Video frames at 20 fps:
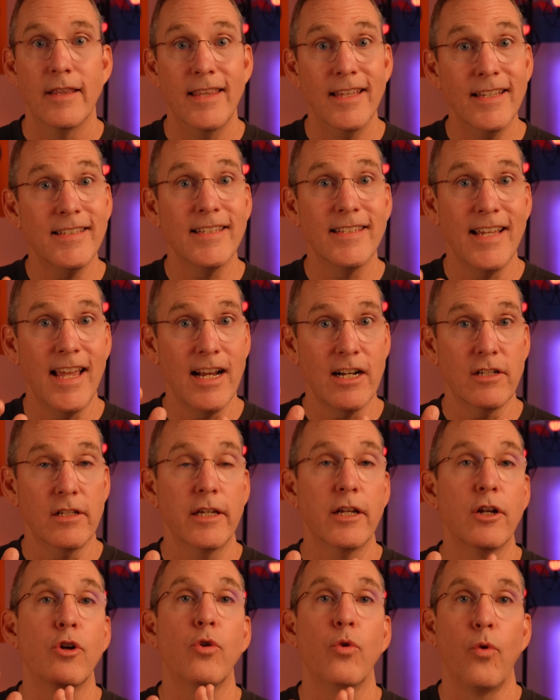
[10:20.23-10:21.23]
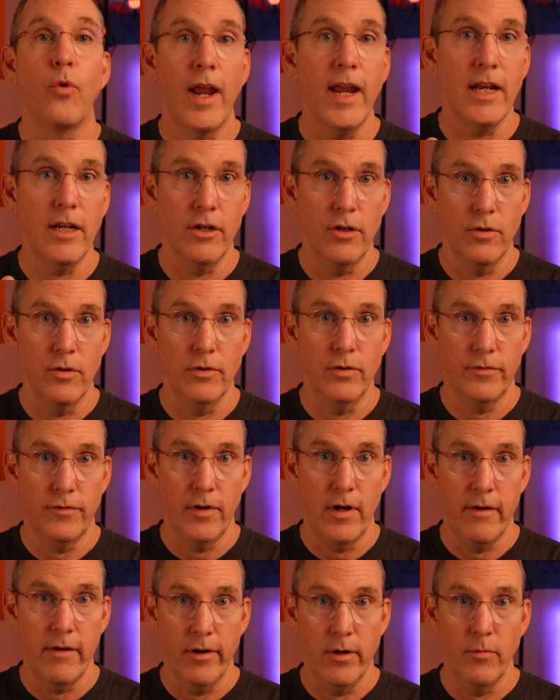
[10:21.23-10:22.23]
This is actually great news
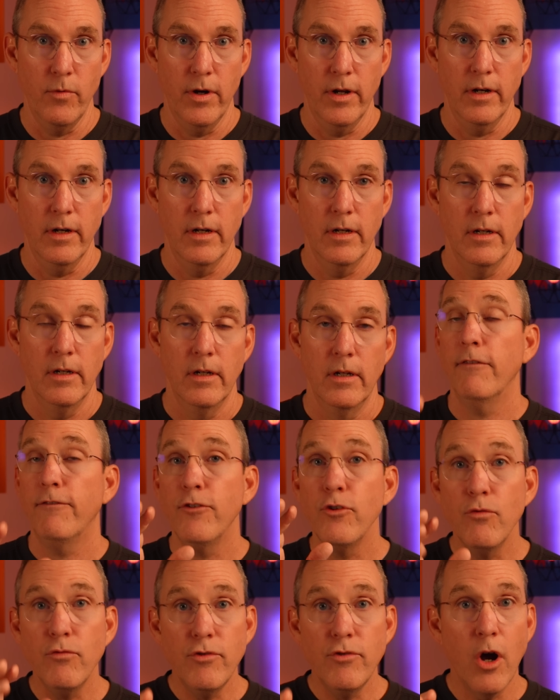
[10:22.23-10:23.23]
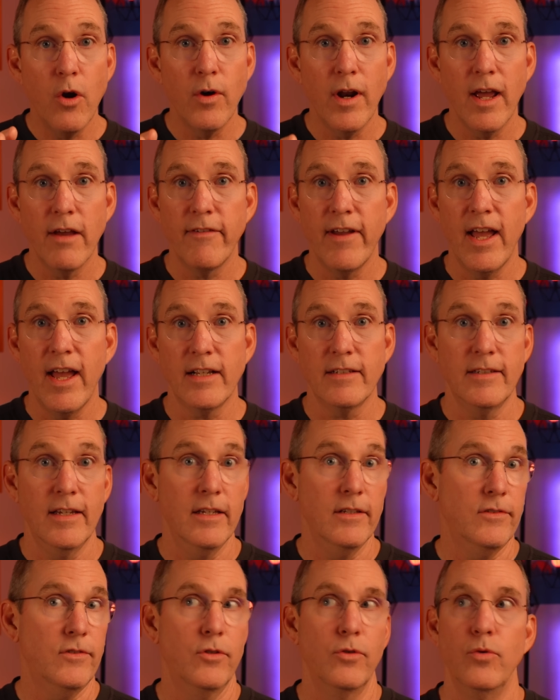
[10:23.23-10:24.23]
for everyone. If you don't have
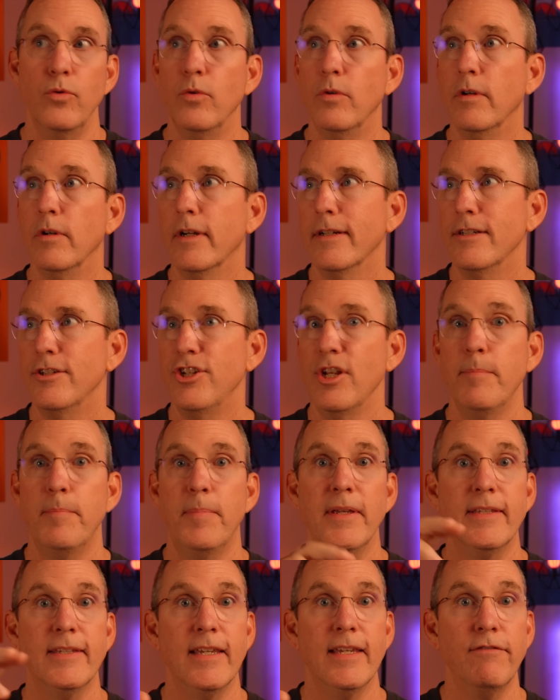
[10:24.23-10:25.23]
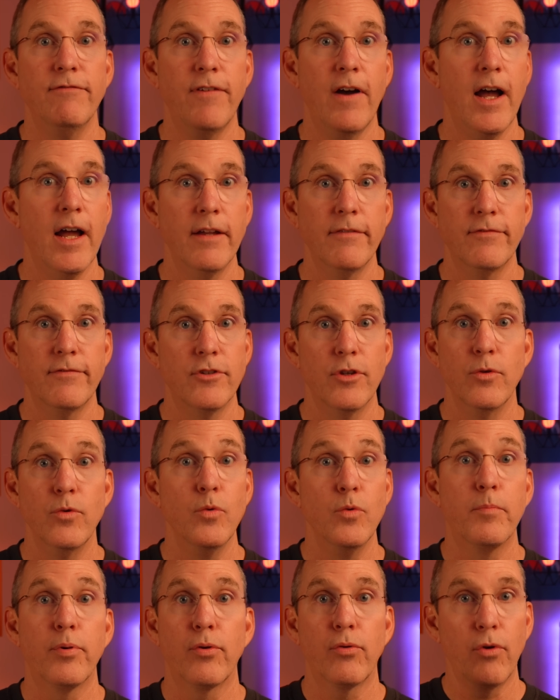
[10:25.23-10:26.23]
access to
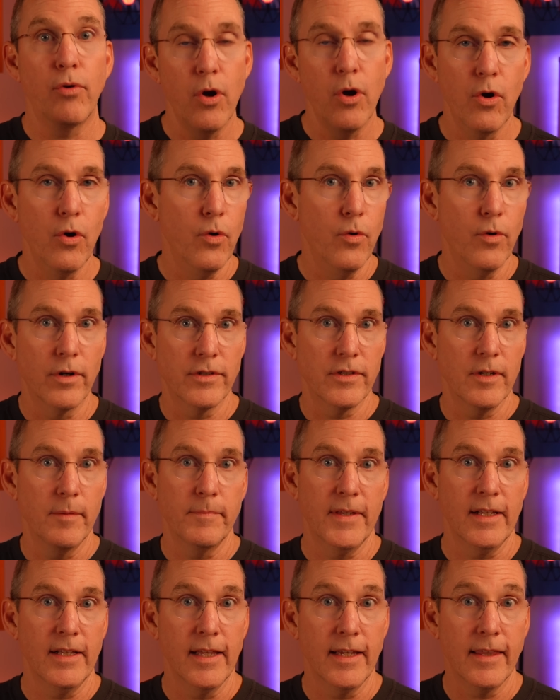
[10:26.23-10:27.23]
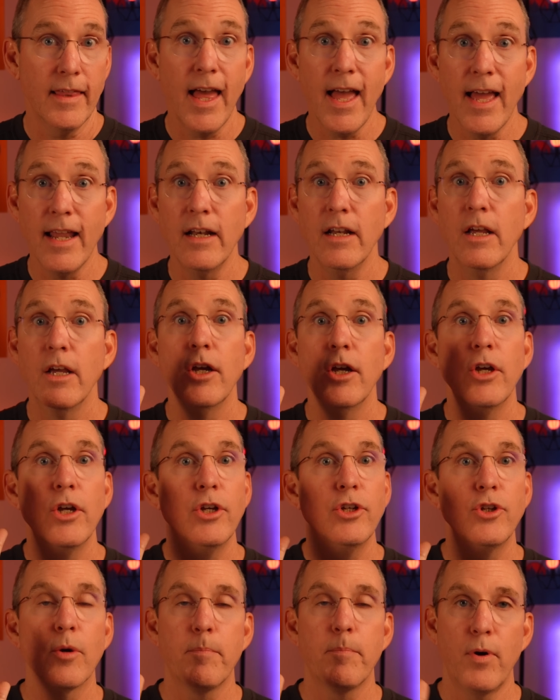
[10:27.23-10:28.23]
GPT-5.2 Pro or something like that,
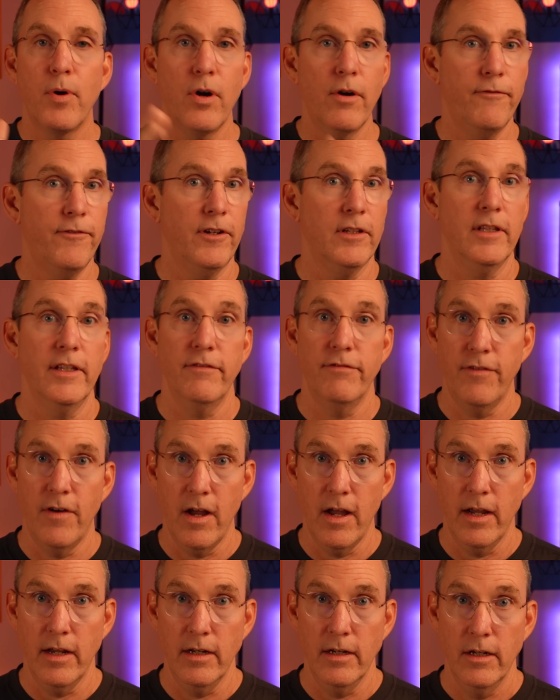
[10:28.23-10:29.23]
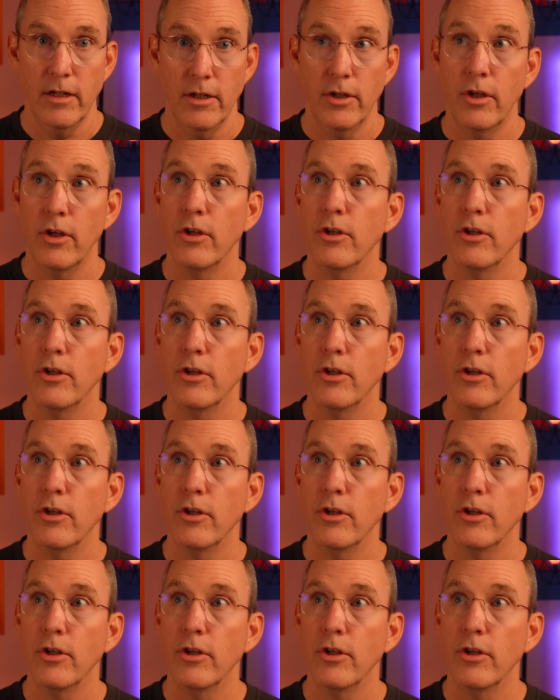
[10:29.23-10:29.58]
you're perfectly fine.